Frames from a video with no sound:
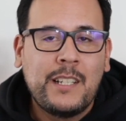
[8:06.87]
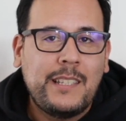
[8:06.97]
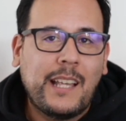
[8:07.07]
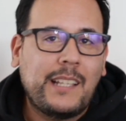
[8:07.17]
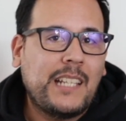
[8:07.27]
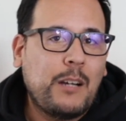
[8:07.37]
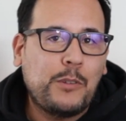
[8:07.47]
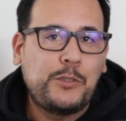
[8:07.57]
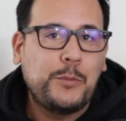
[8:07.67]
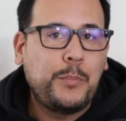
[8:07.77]
That's not
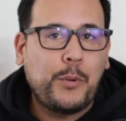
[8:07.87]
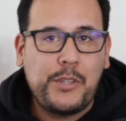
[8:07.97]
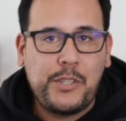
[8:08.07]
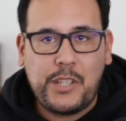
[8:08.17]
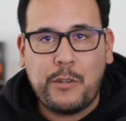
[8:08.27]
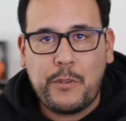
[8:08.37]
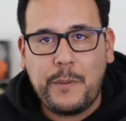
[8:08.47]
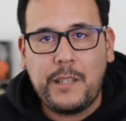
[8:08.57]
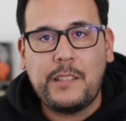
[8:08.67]
what support shared with me.